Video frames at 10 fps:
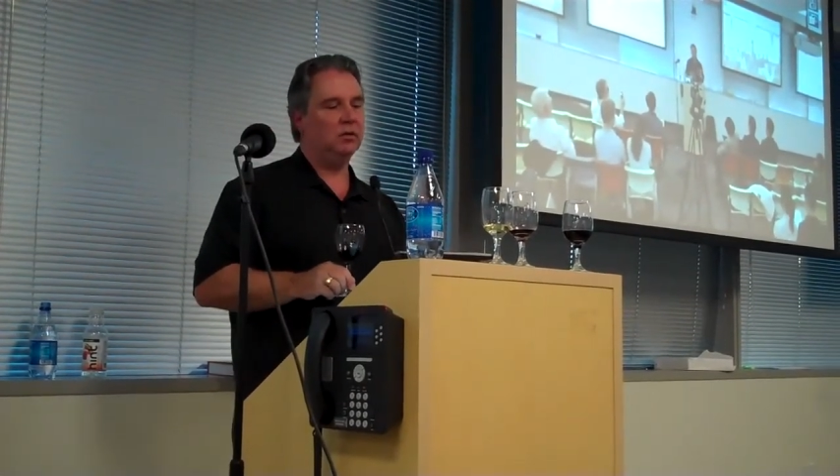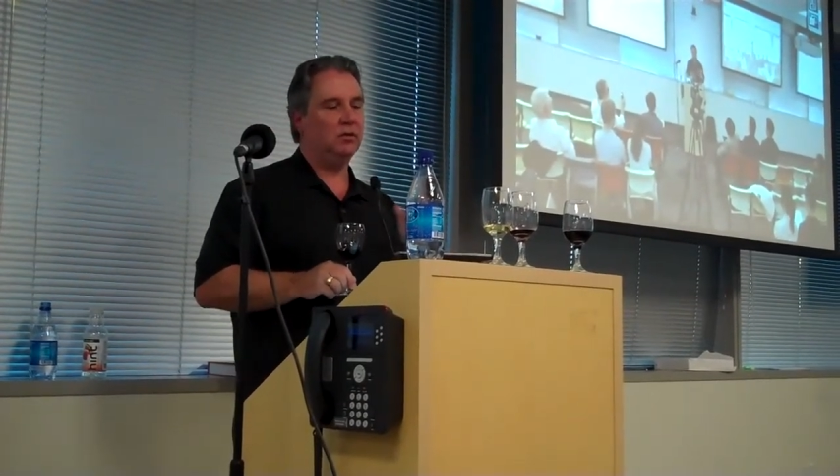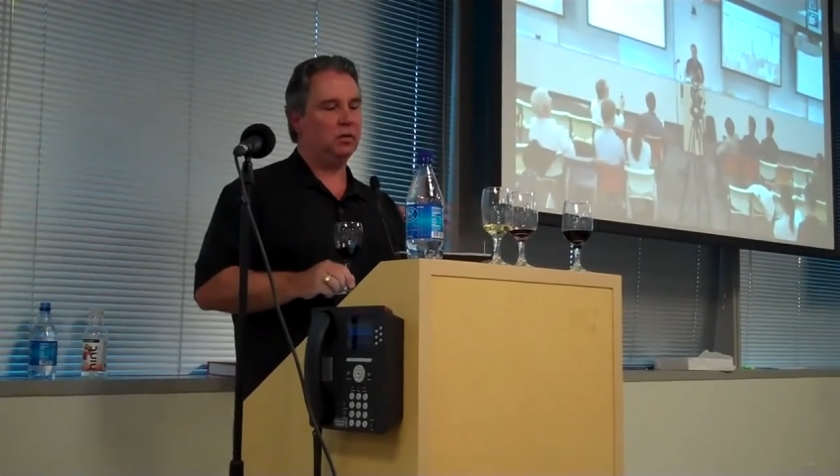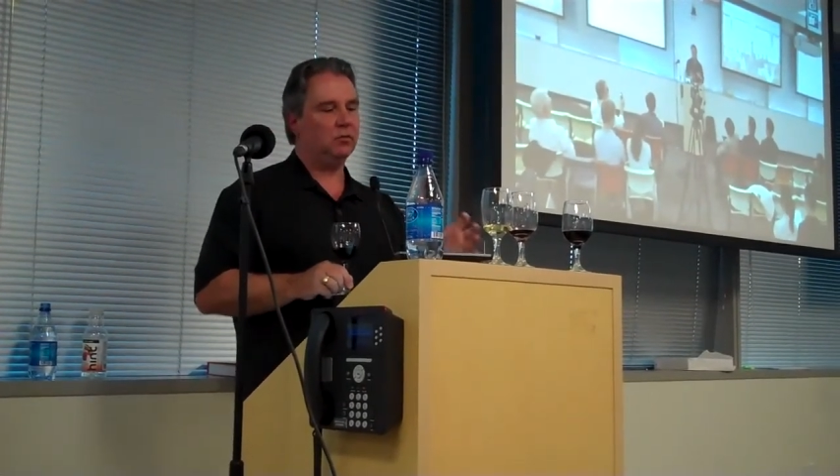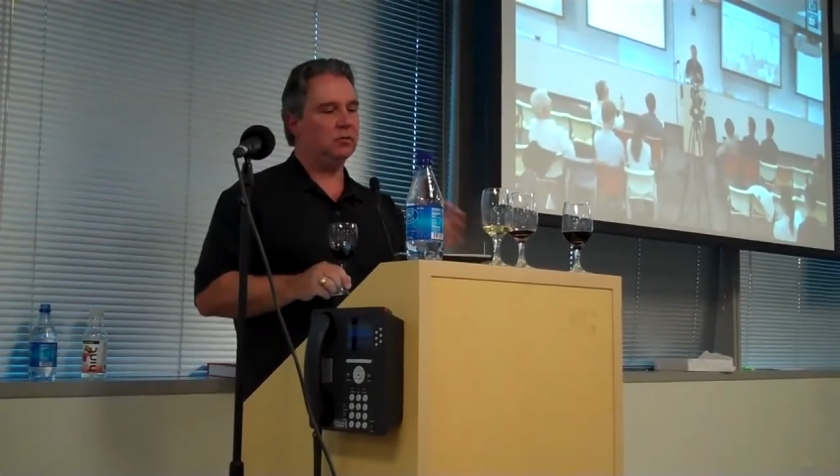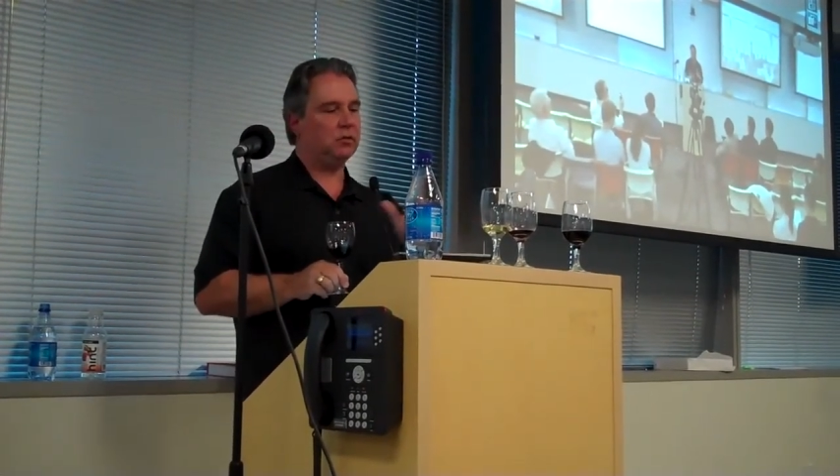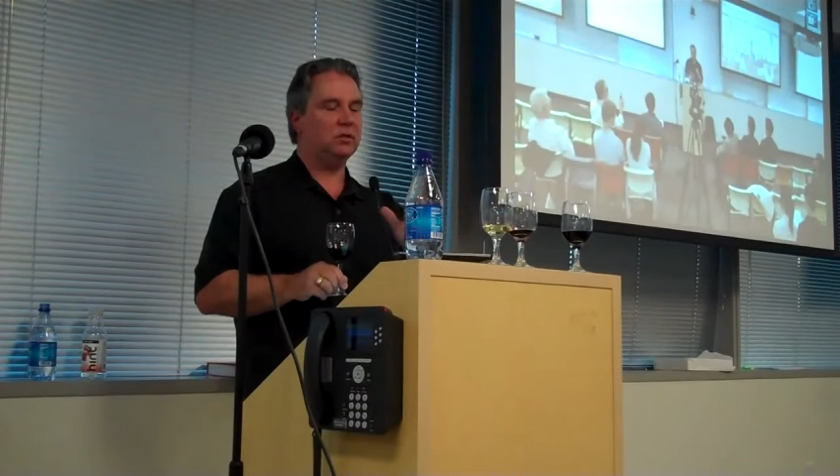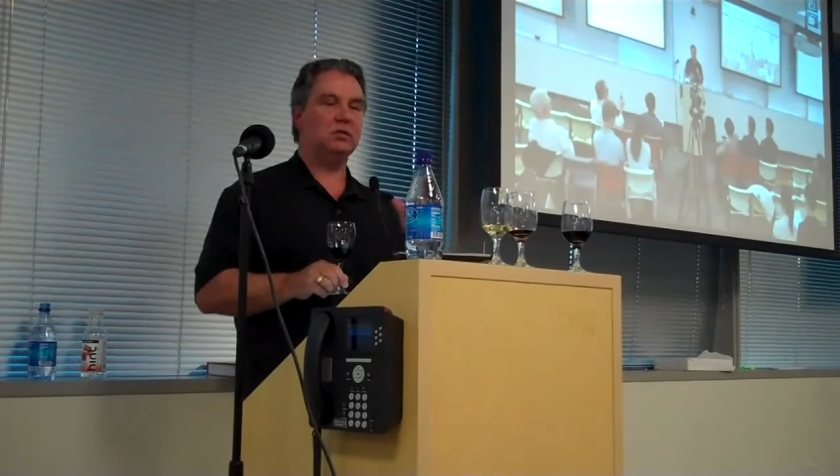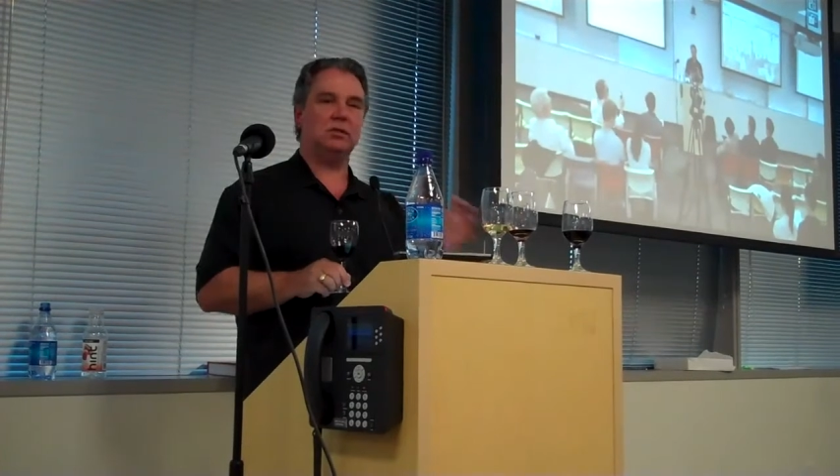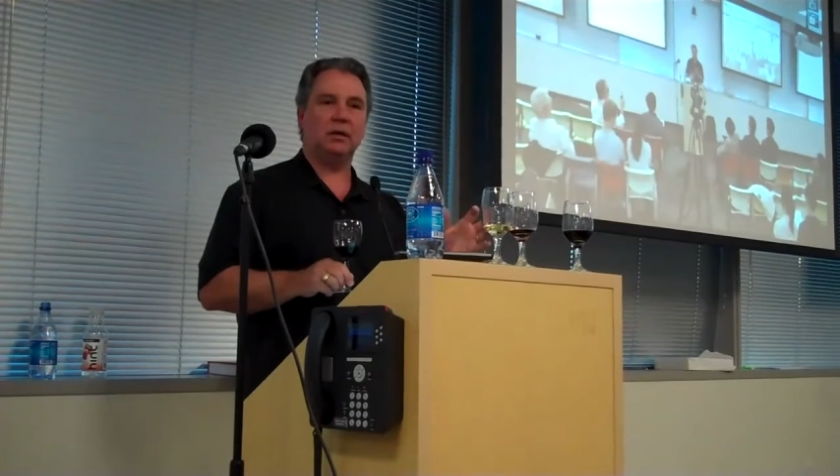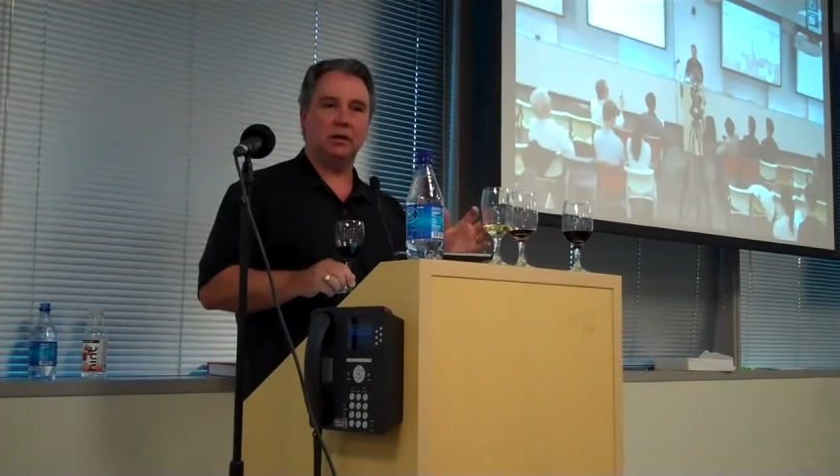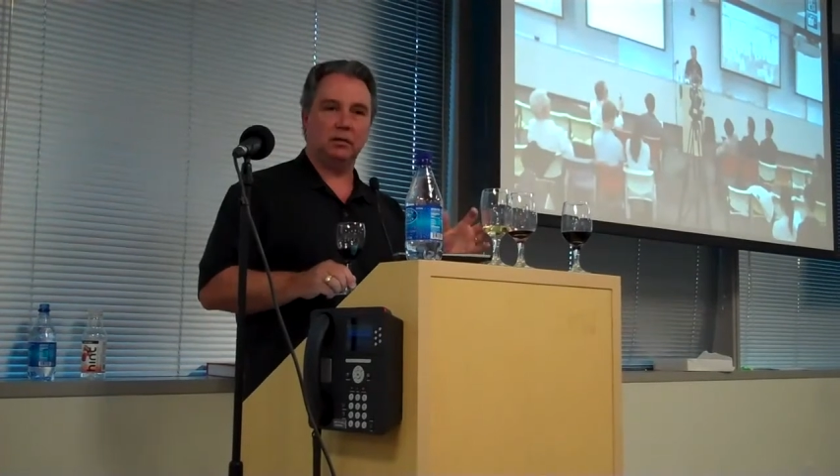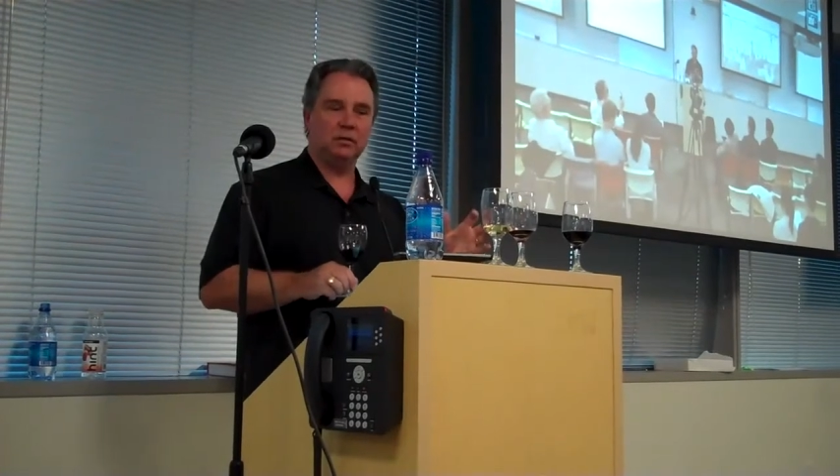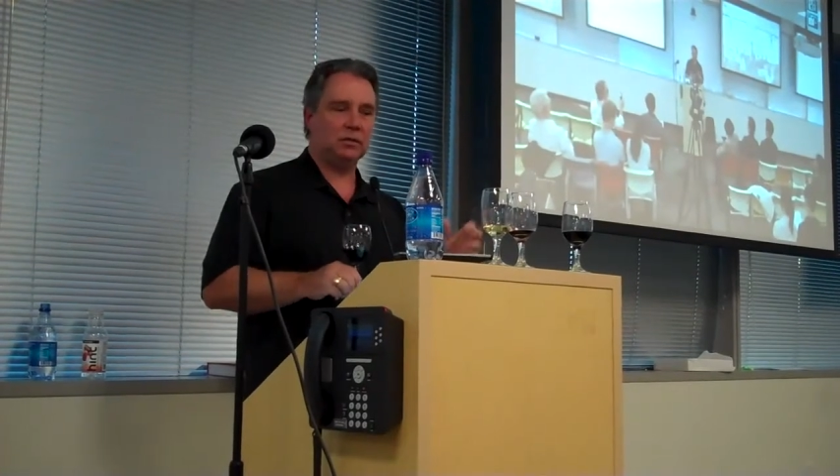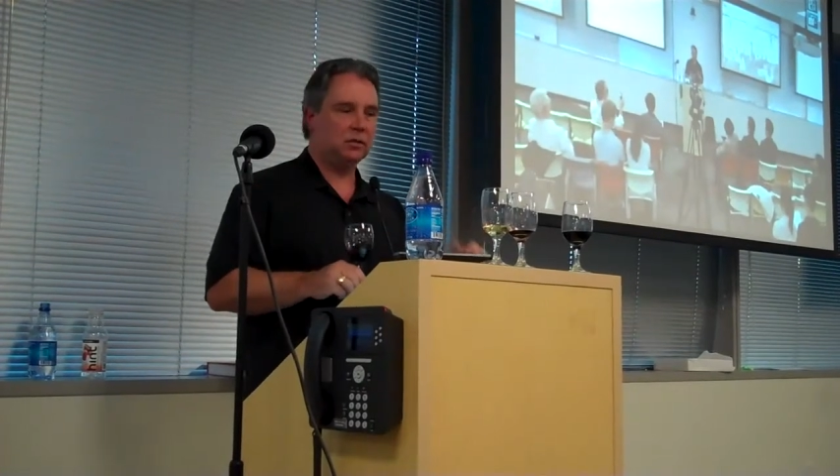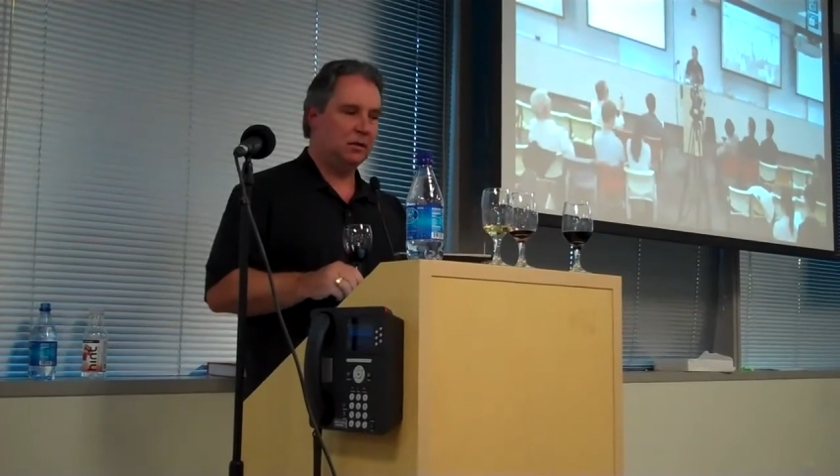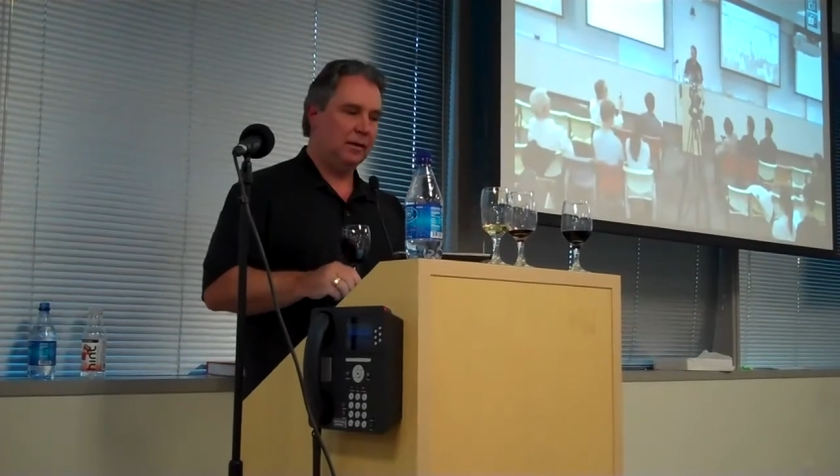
the difference in the styles.